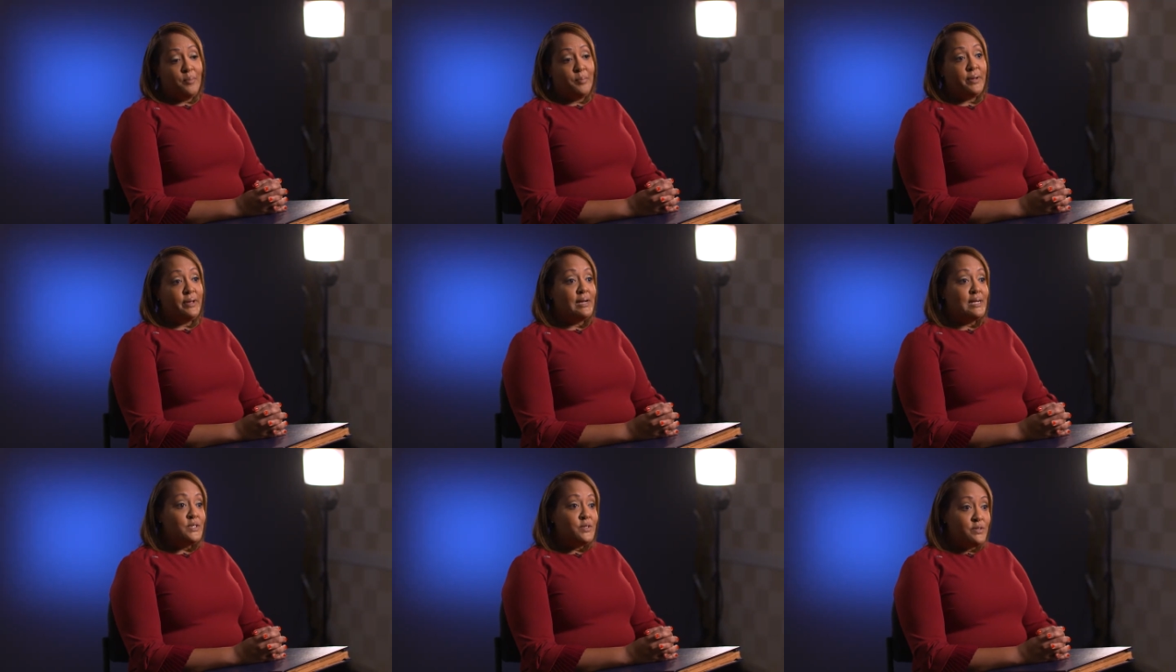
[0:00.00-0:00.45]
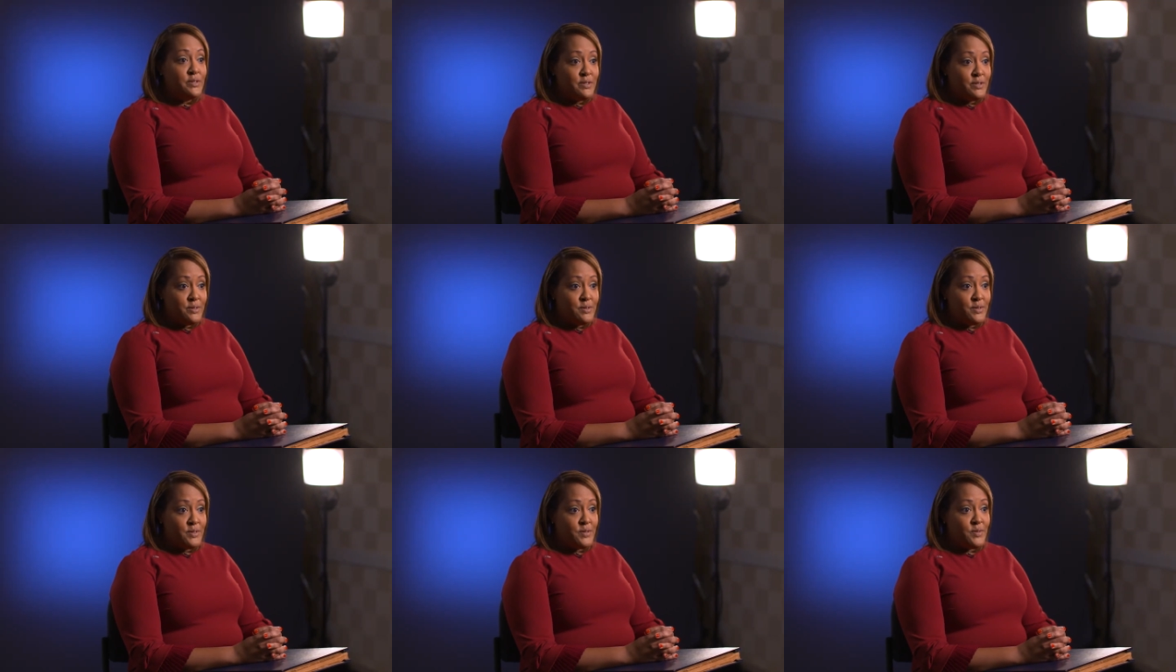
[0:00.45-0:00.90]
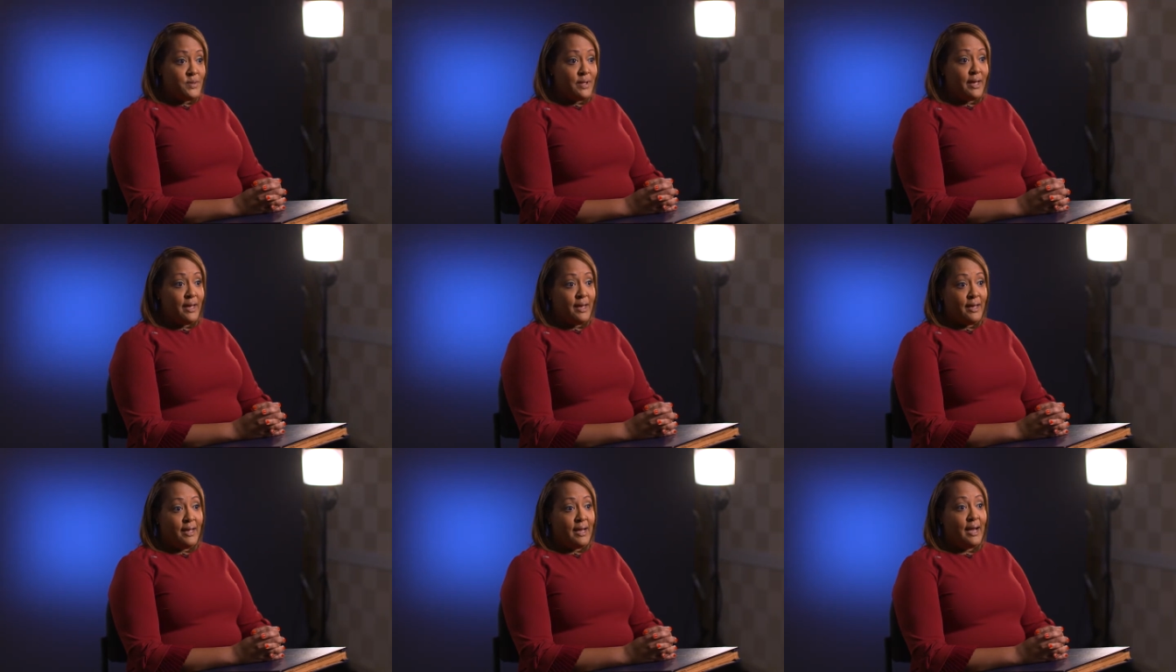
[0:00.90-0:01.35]
be introduced through the
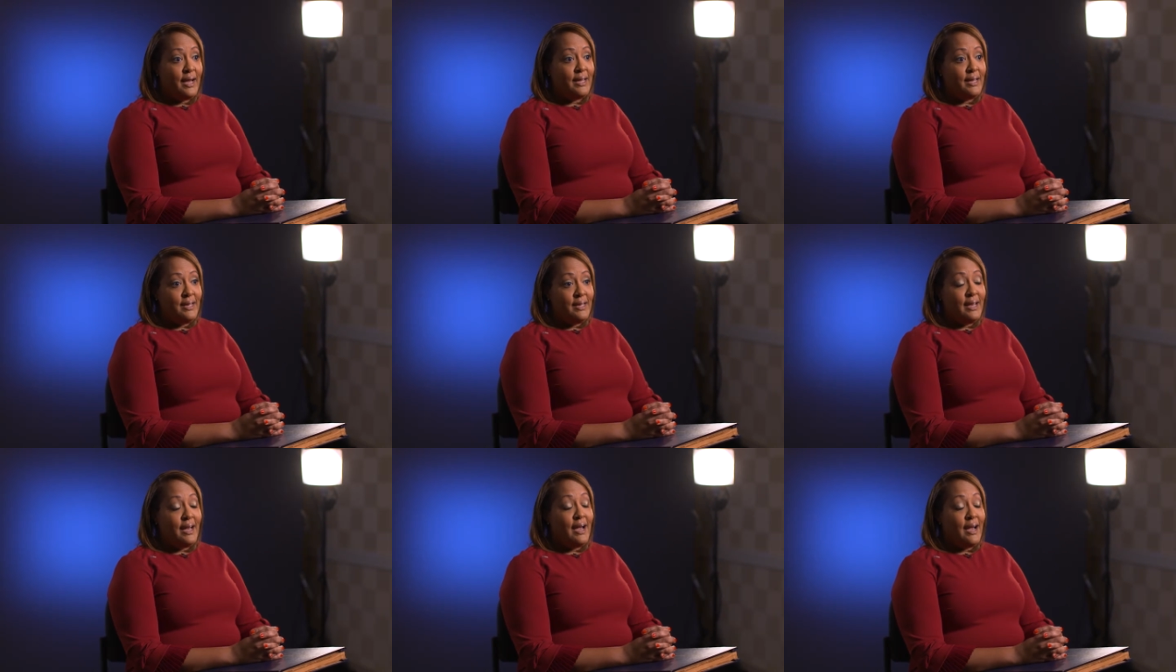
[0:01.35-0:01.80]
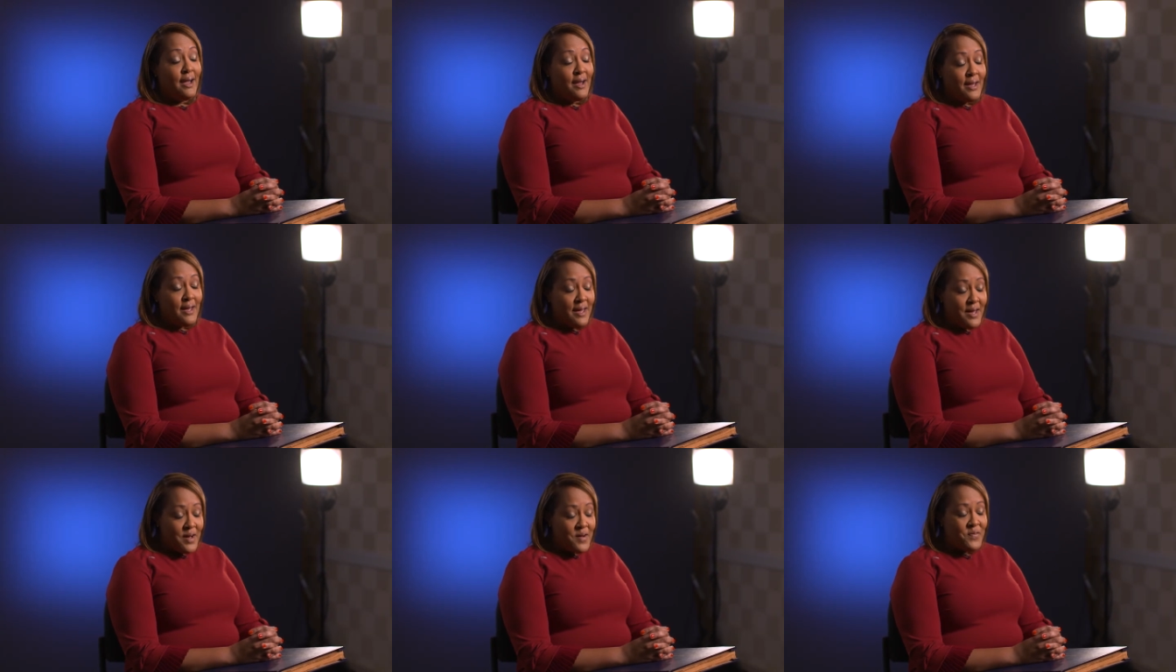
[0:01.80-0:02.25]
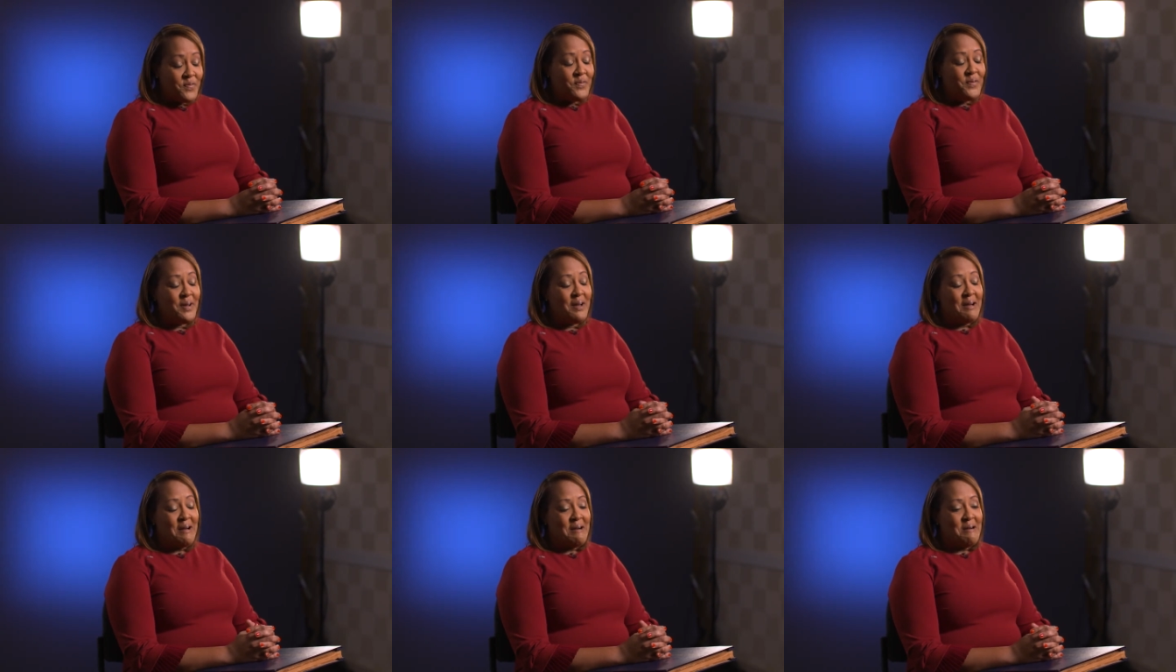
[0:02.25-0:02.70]

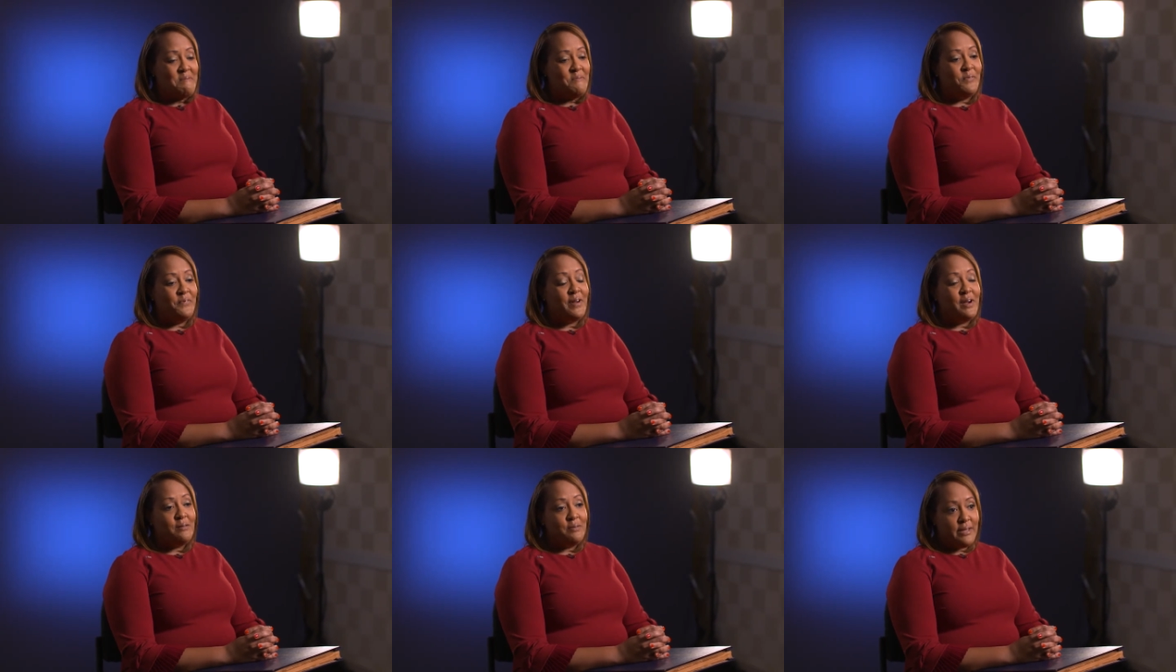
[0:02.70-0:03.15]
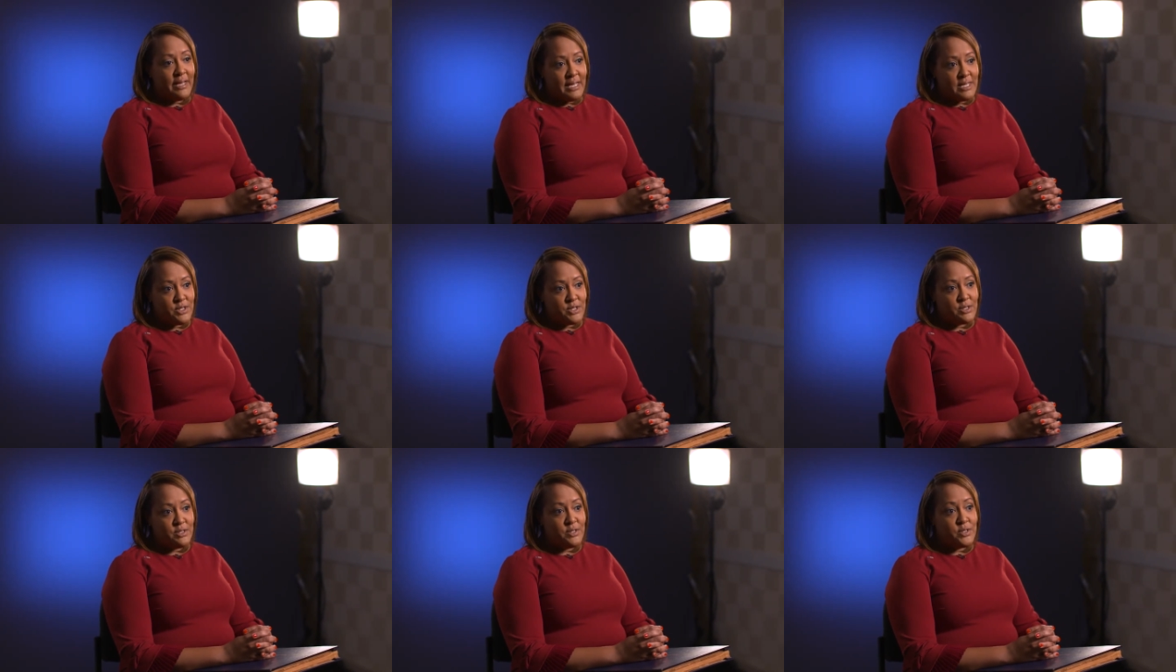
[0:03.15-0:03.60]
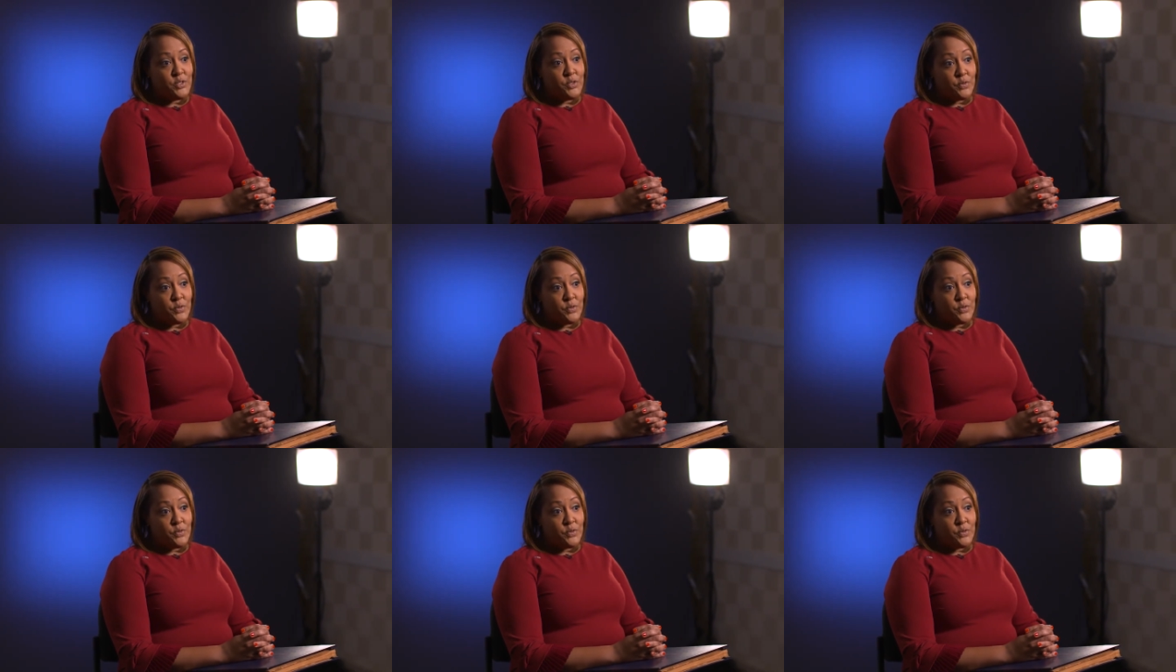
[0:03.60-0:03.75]
AIEF um, Foundation's